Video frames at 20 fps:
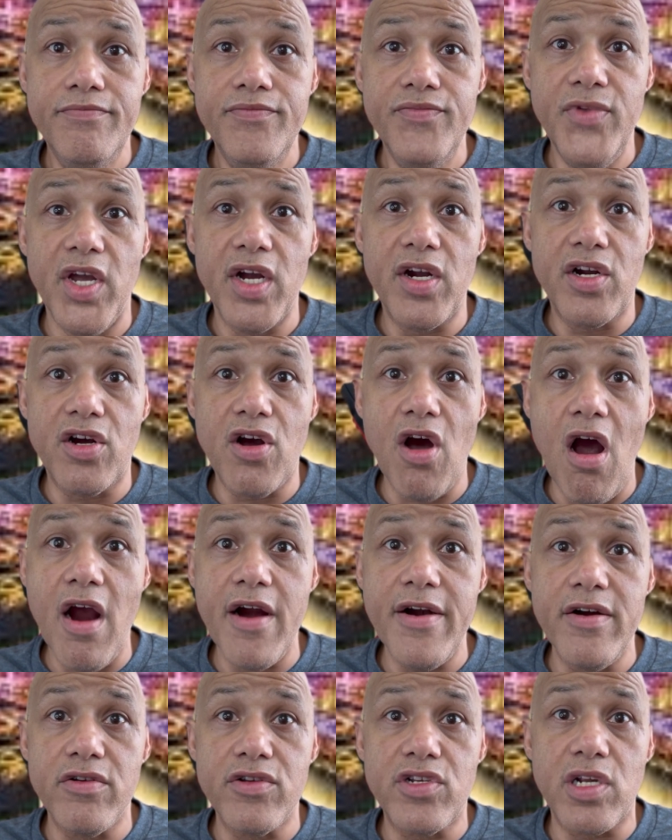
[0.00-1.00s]
The
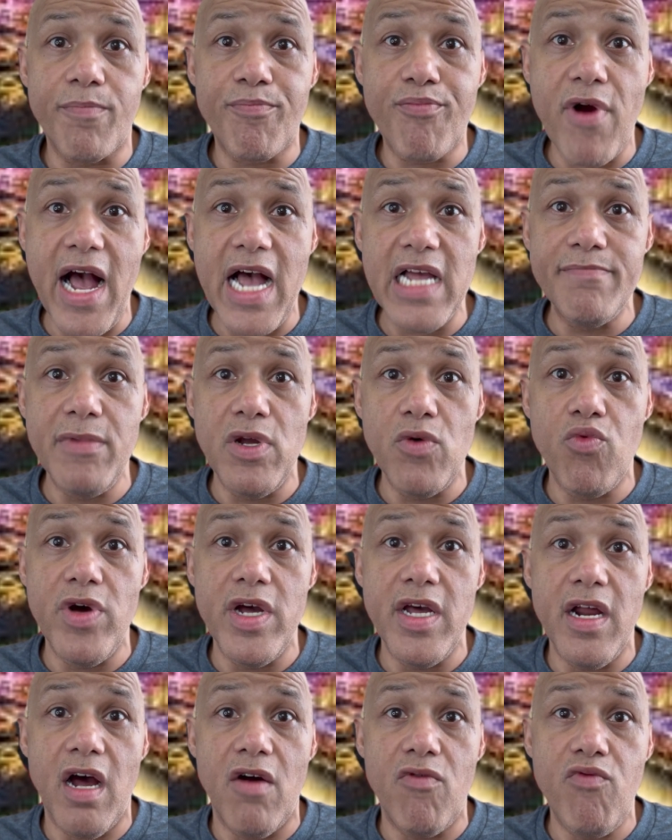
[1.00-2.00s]
Cardinals surprised me
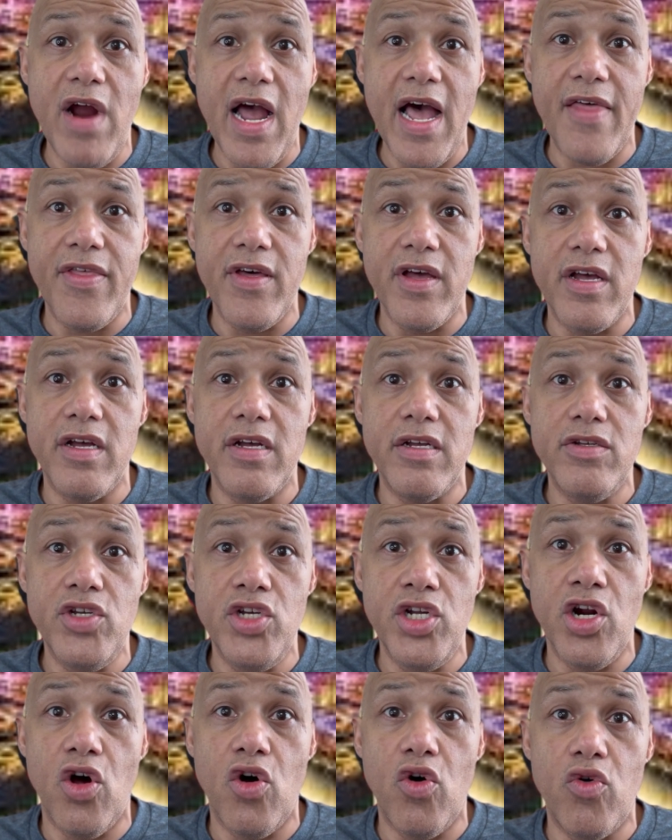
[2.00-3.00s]
with a rather,
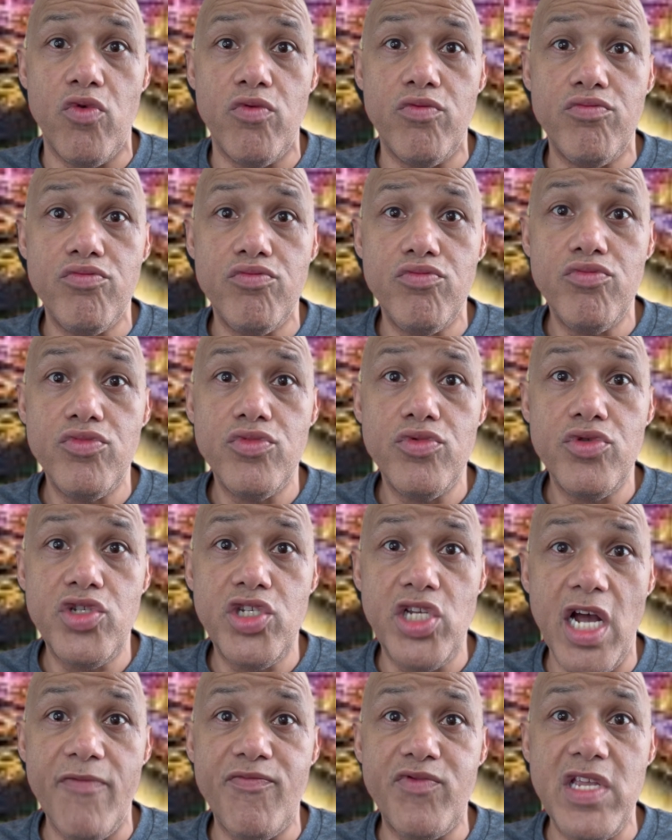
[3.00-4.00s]
you know,
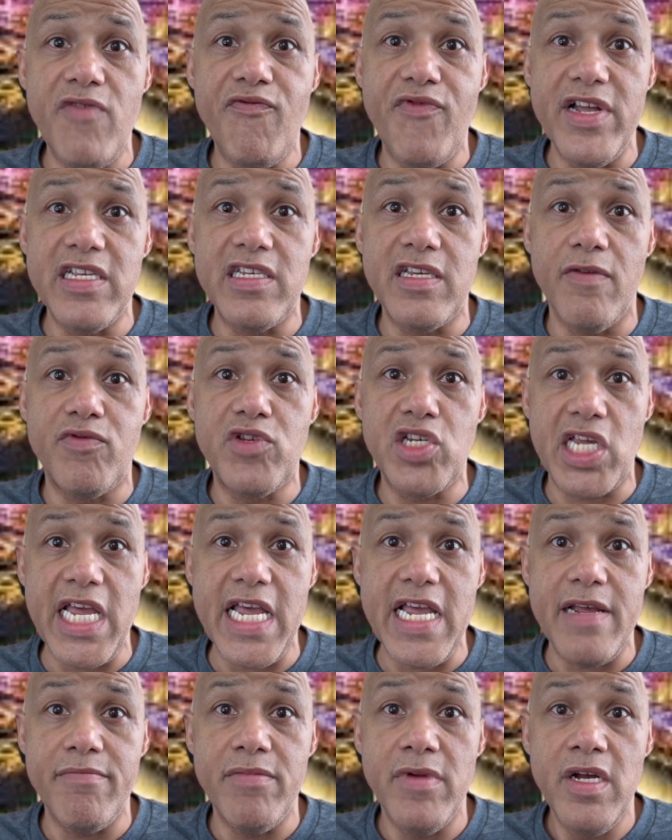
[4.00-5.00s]
tough defensive
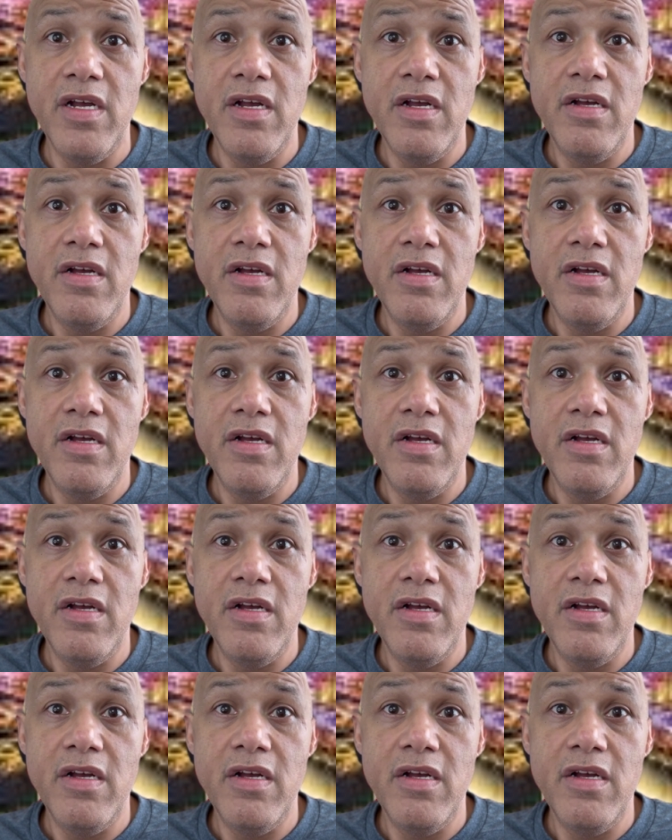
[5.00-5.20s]
scheme.